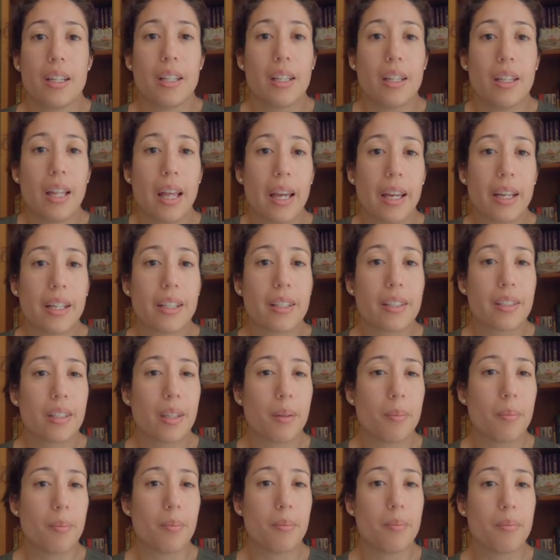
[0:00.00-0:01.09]
like
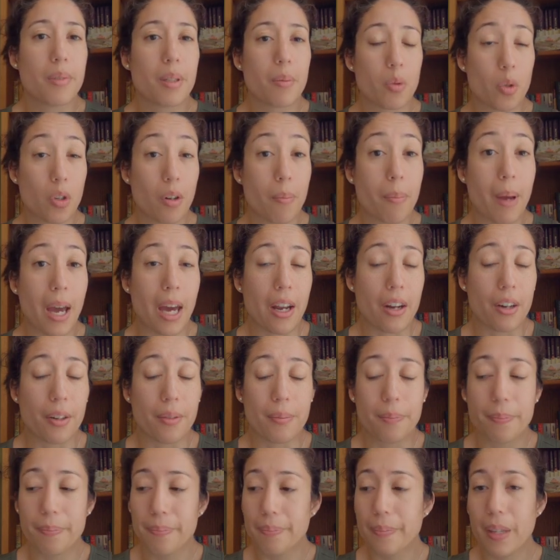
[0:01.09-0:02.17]
some sort of pattern.
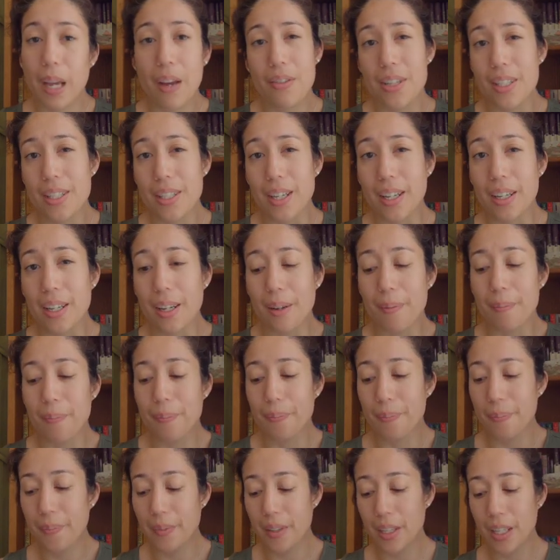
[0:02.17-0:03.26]
Haven't decided yet.
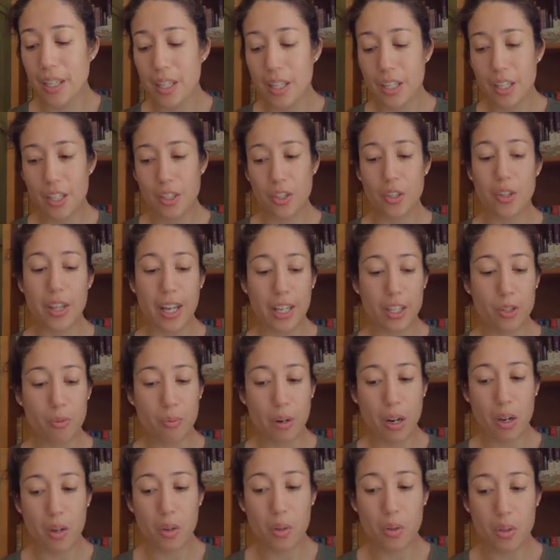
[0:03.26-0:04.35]
So that's
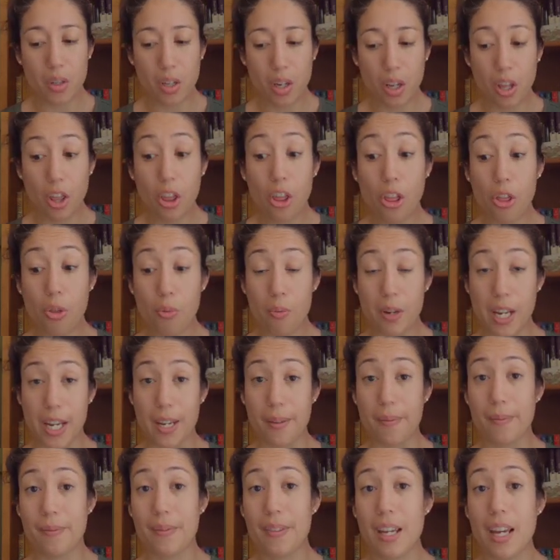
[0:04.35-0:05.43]
round 3.
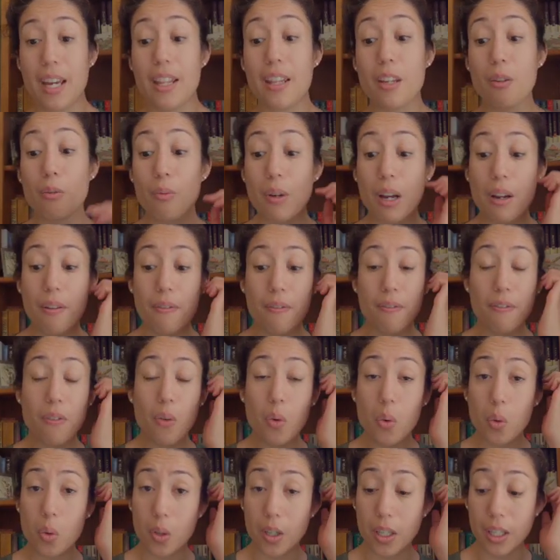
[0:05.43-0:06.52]
And then round
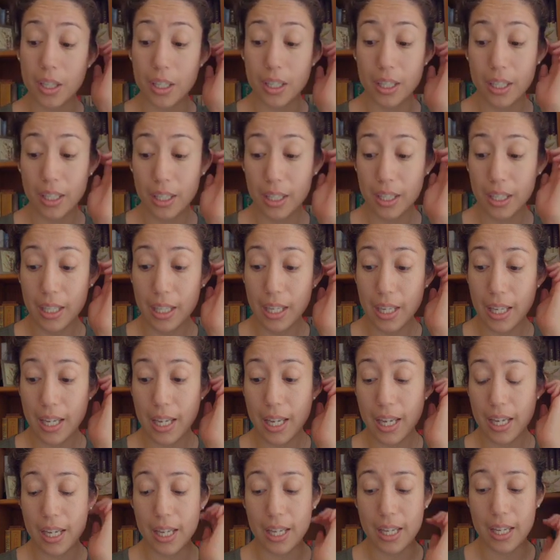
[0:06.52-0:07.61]
4
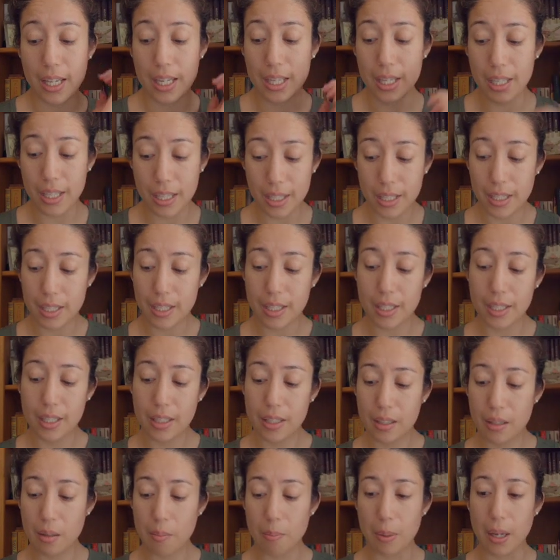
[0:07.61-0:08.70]
is
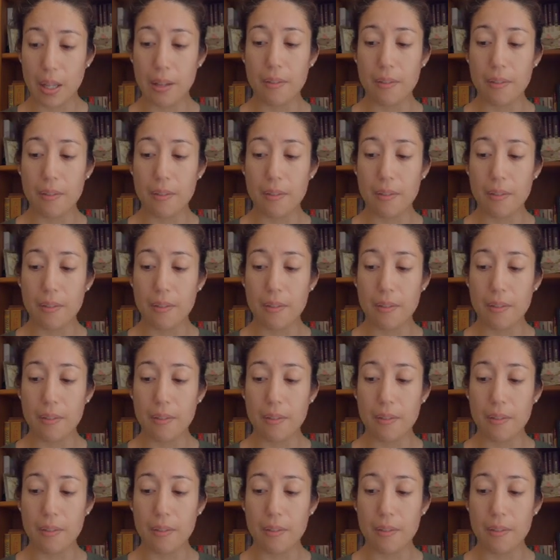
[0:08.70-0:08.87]
Bella